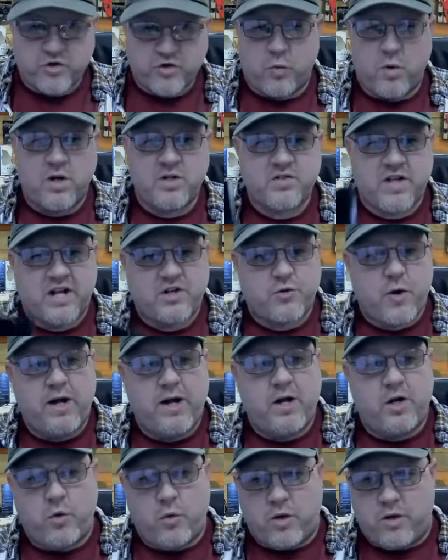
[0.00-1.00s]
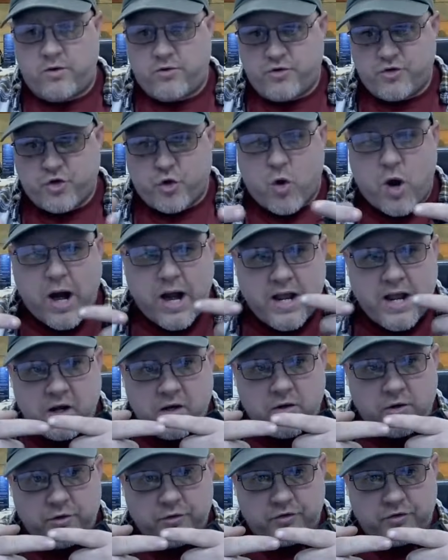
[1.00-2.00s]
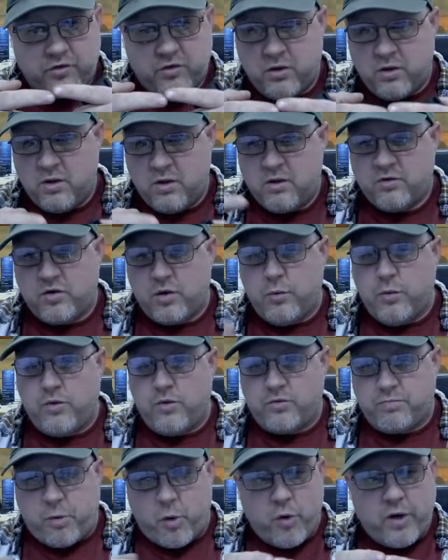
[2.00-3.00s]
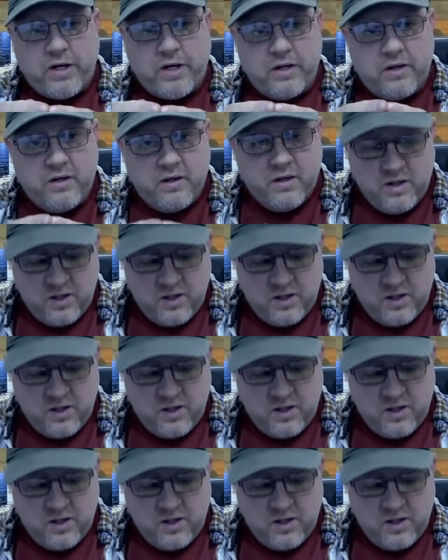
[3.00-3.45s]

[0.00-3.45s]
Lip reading: ones I tried doing triangles, so it was pointed.